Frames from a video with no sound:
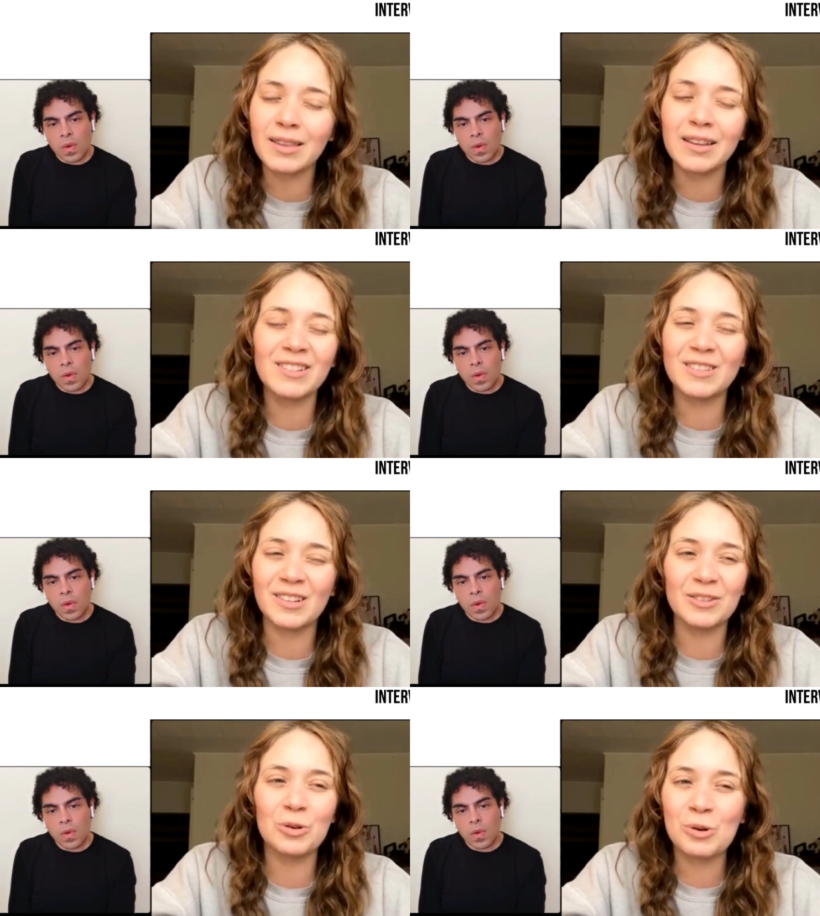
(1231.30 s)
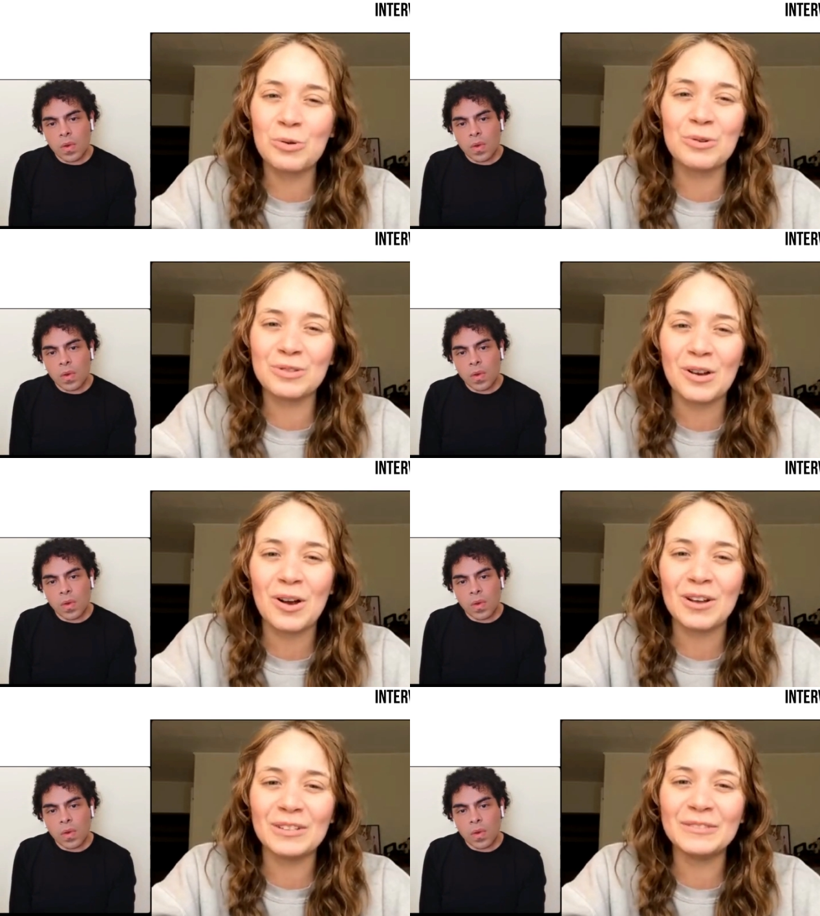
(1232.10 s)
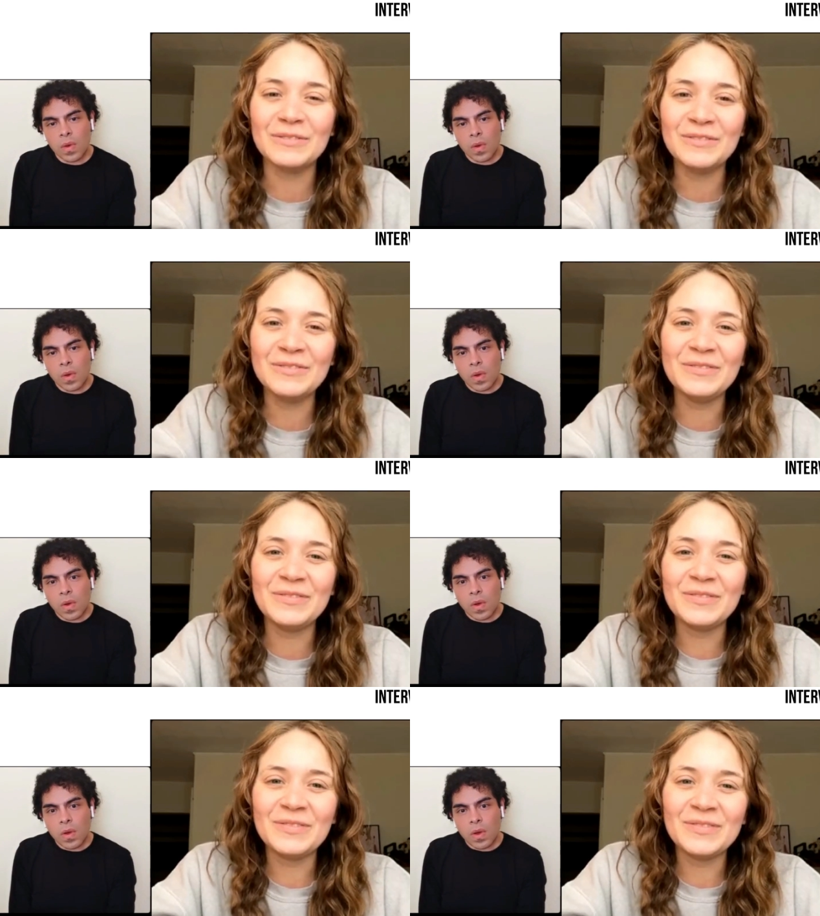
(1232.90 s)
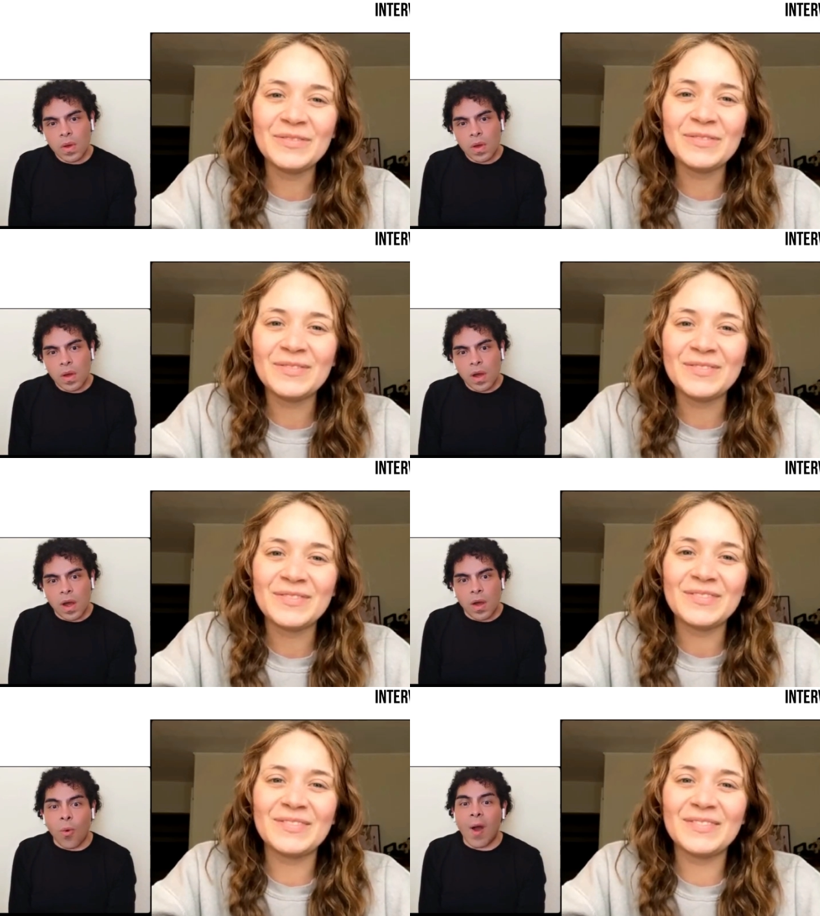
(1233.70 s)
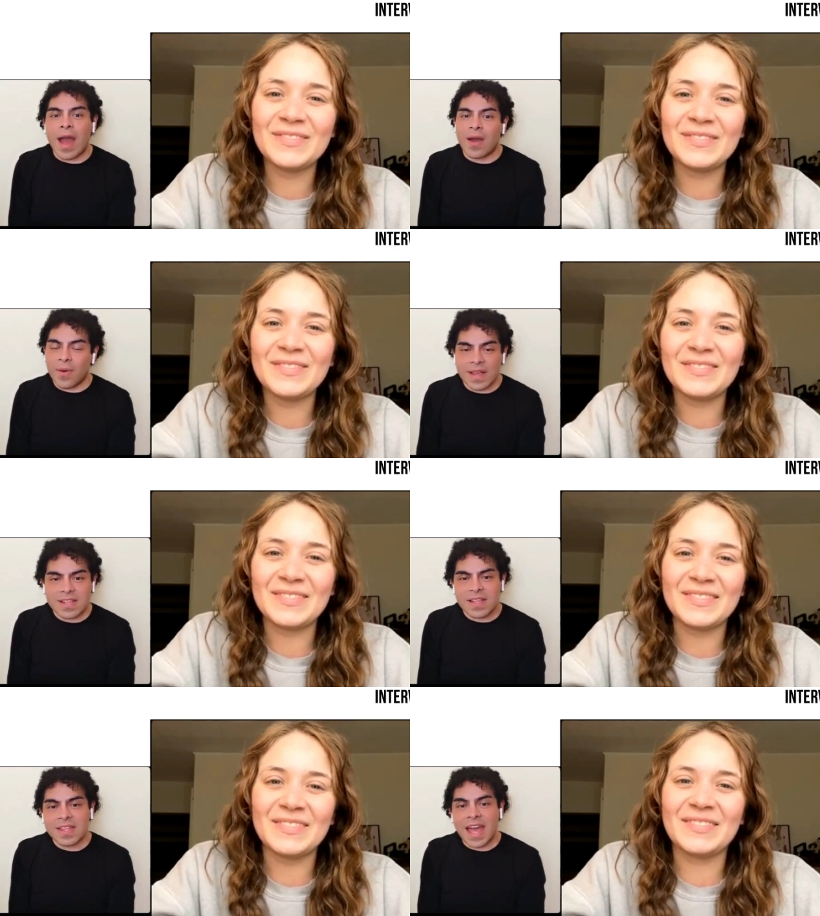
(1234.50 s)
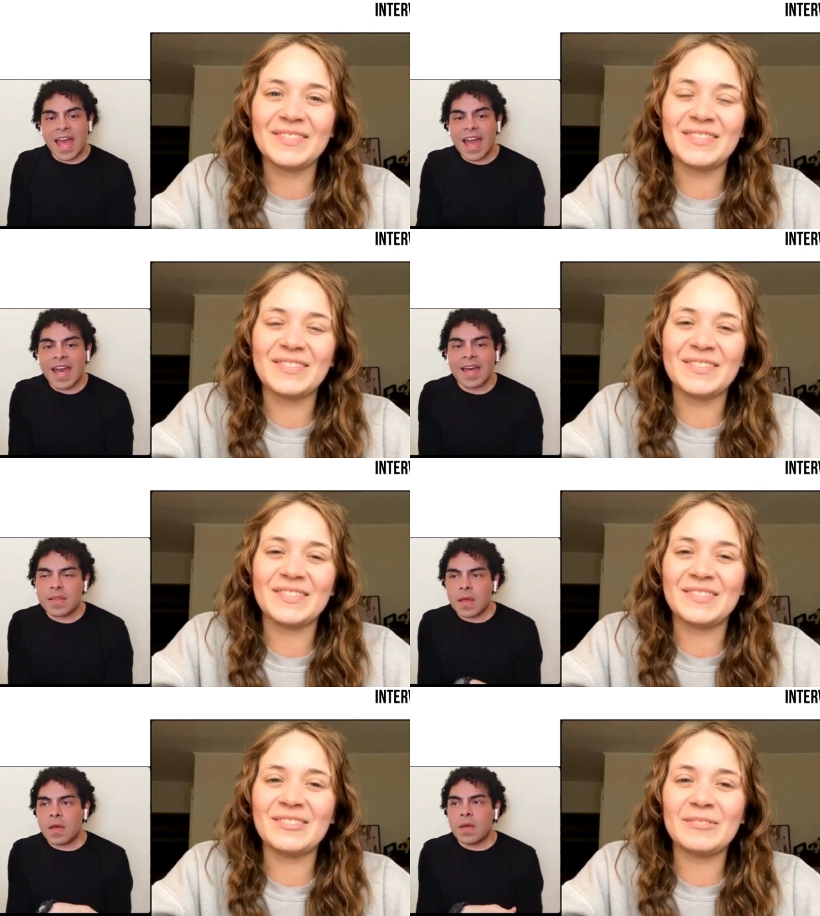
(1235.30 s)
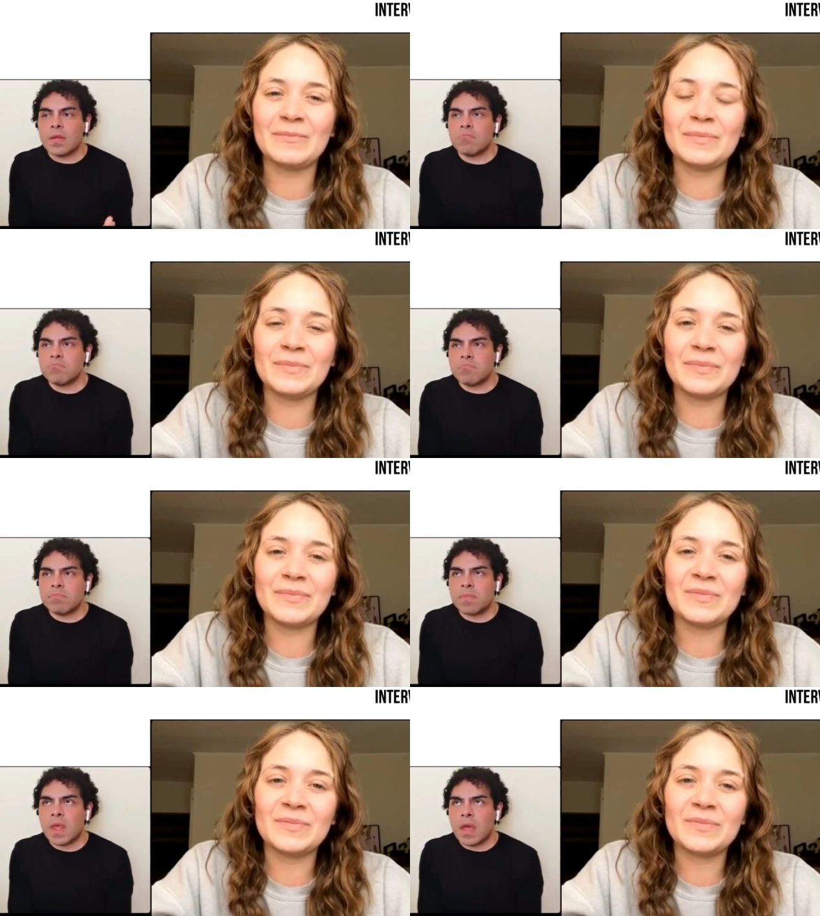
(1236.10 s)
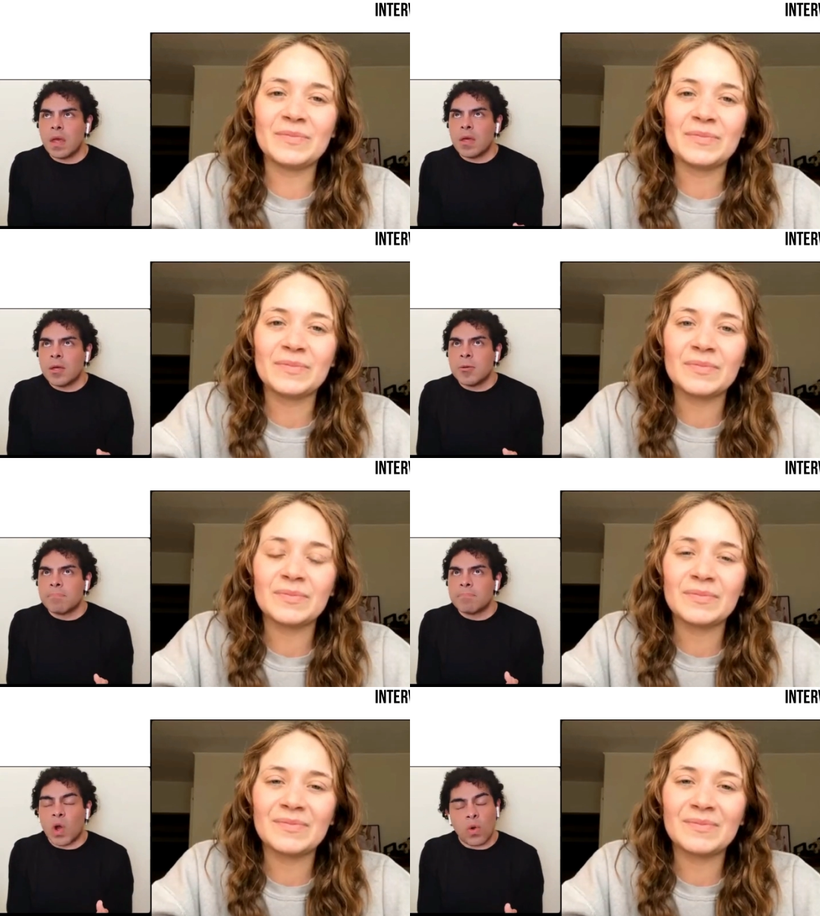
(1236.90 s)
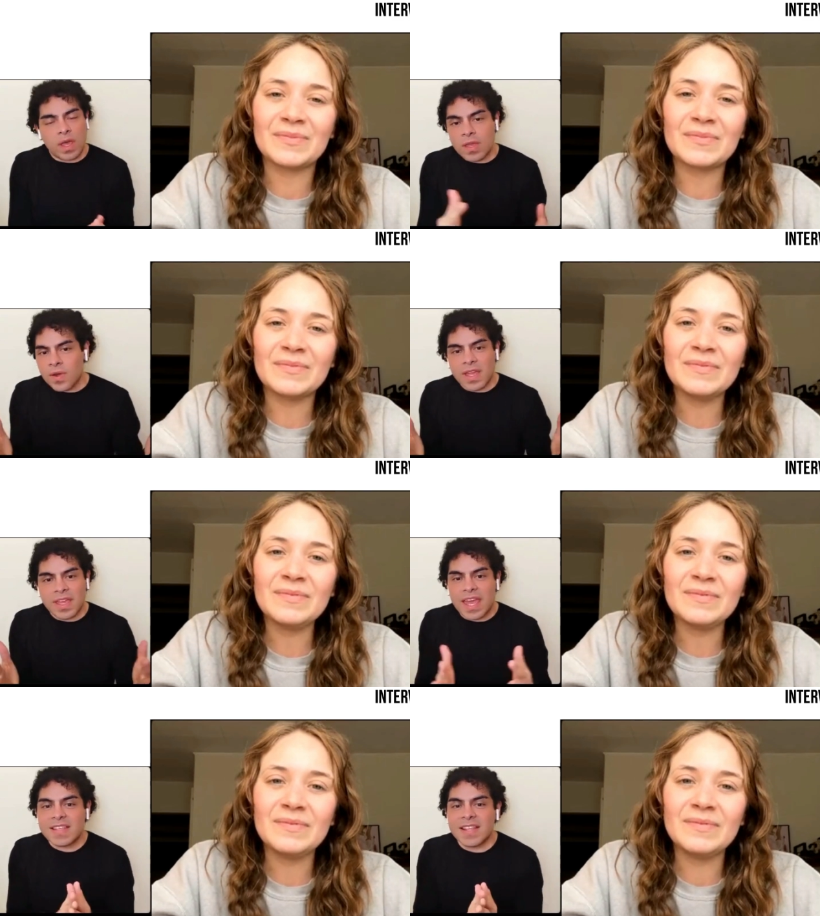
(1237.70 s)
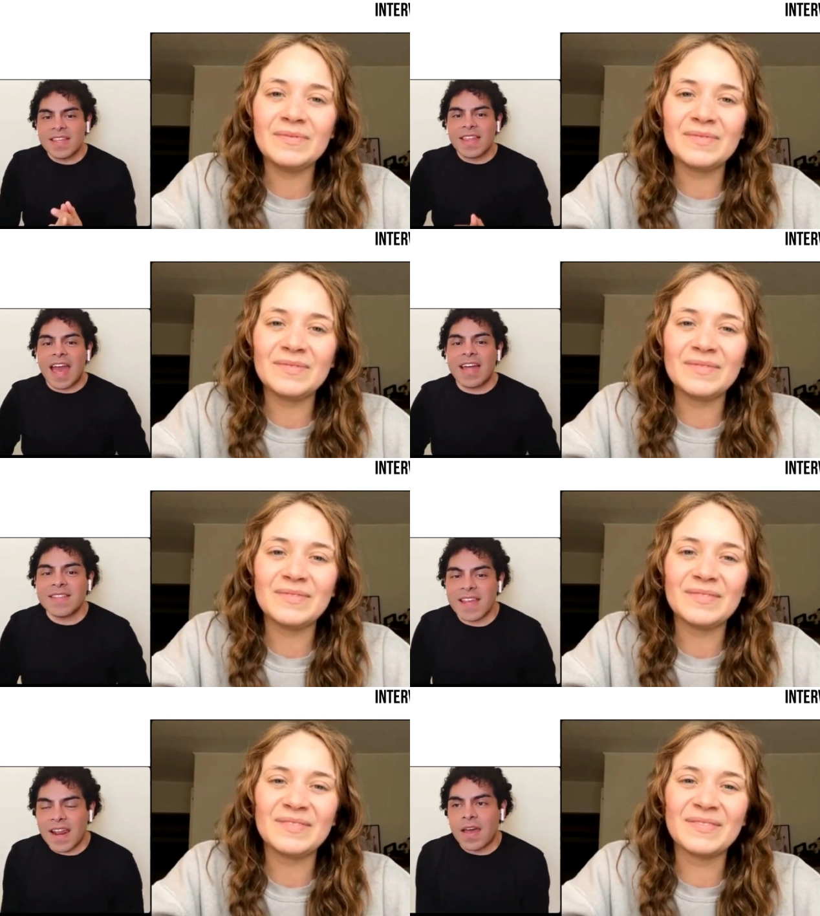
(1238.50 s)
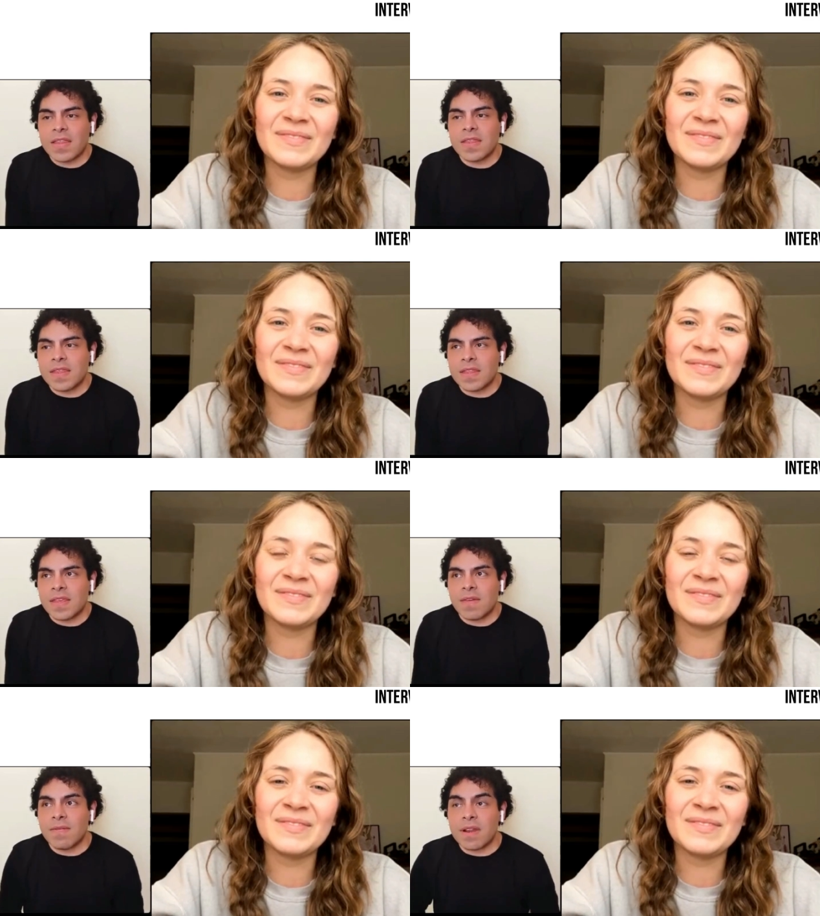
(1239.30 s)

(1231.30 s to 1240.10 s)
Speaker 1: think it's such a cool song.
Speaker 2: Wow, excellent. And and okay, okay, excellent answer. And